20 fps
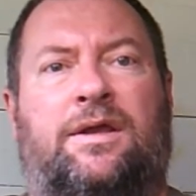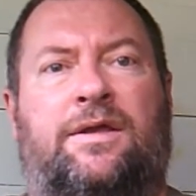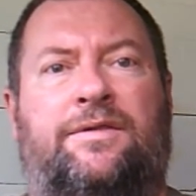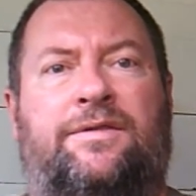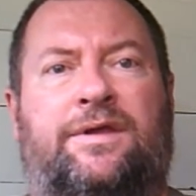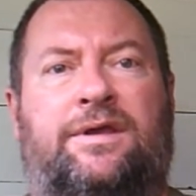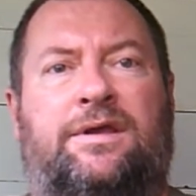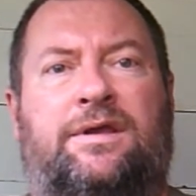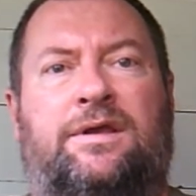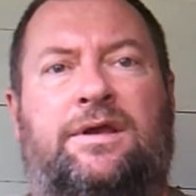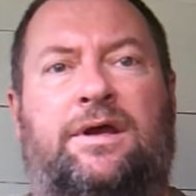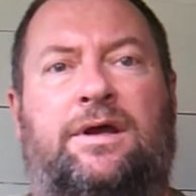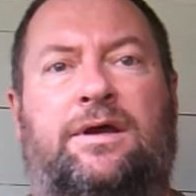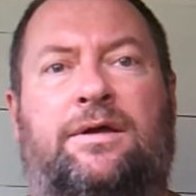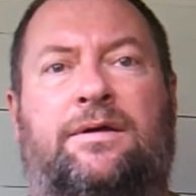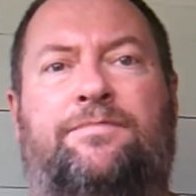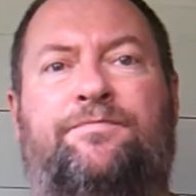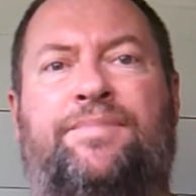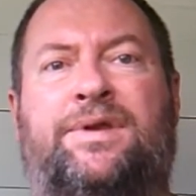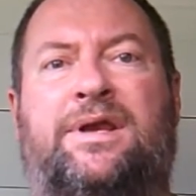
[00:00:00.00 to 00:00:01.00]

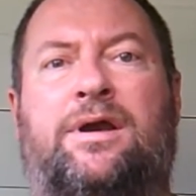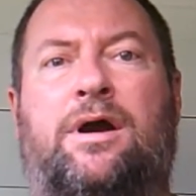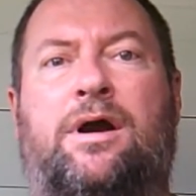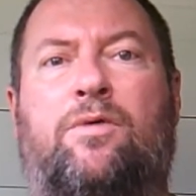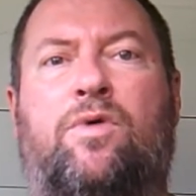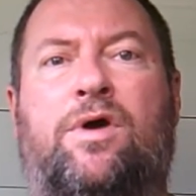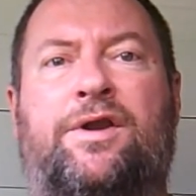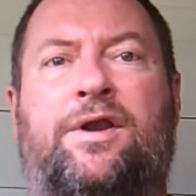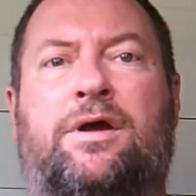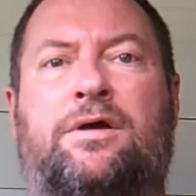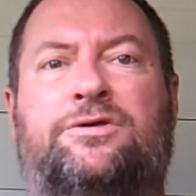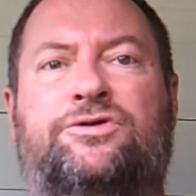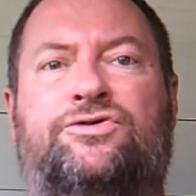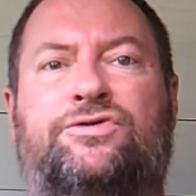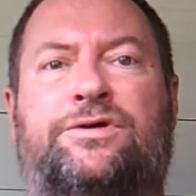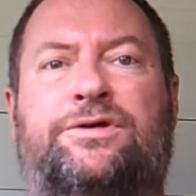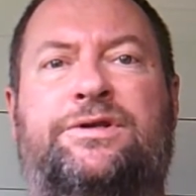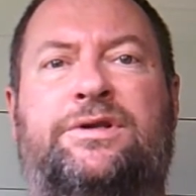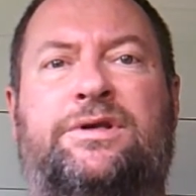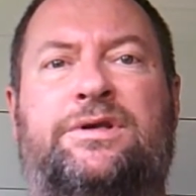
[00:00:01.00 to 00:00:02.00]
the
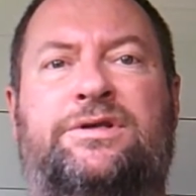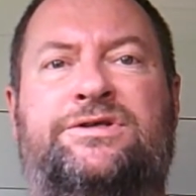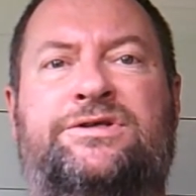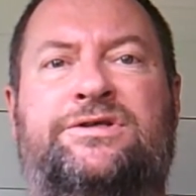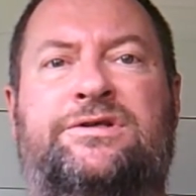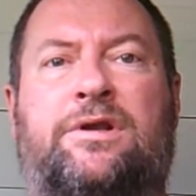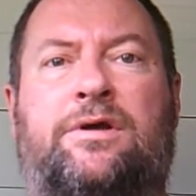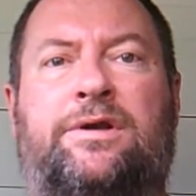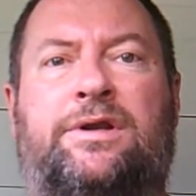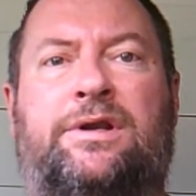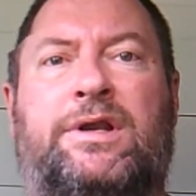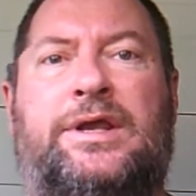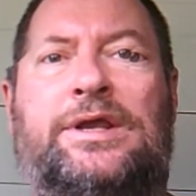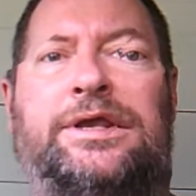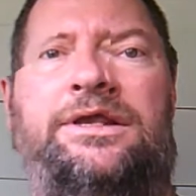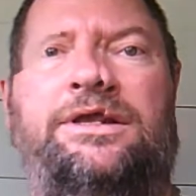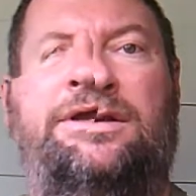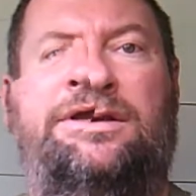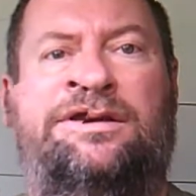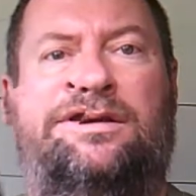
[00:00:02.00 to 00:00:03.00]
PR100 is
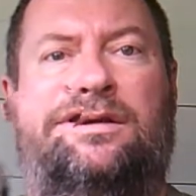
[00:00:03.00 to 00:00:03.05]
slightly